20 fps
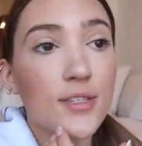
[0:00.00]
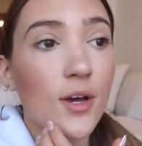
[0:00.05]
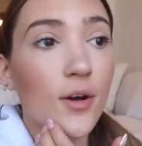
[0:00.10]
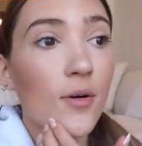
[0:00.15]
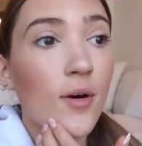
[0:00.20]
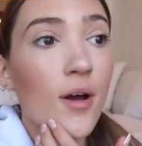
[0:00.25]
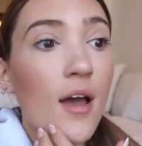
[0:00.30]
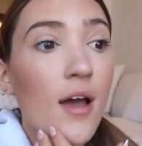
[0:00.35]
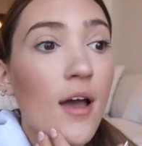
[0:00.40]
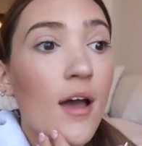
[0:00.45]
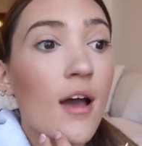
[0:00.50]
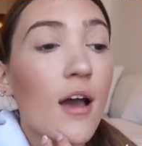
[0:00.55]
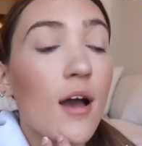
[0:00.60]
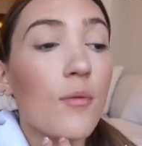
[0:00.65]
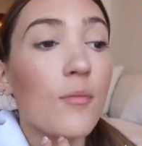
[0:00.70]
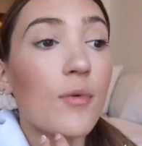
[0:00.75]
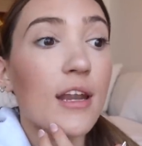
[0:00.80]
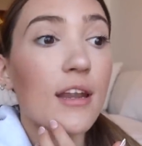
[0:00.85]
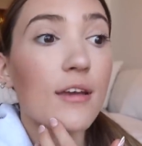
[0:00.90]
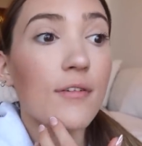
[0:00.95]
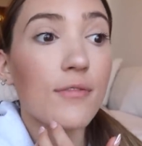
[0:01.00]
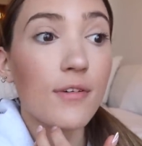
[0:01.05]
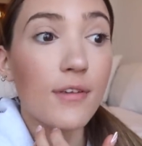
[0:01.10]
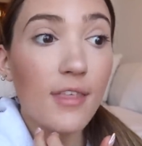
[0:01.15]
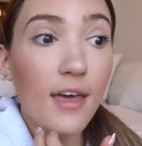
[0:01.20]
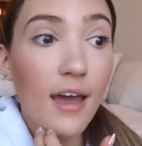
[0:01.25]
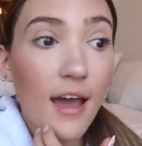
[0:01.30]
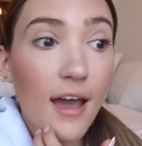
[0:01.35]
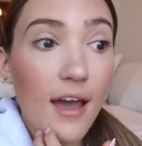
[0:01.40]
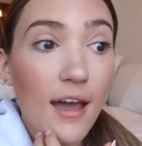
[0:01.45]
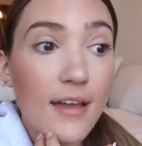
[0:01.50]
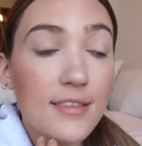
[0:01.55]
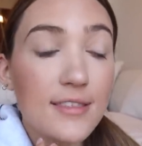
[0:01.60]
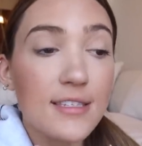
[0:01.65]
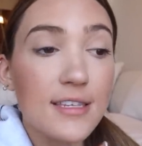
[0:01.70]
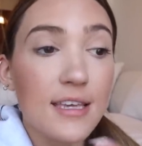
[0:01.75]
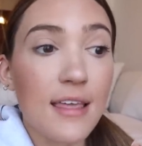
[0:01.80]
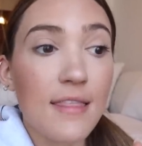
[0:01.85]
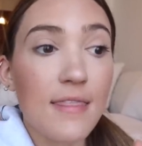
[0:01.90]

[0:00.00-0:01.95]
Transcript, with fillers: So I'm waiting for that.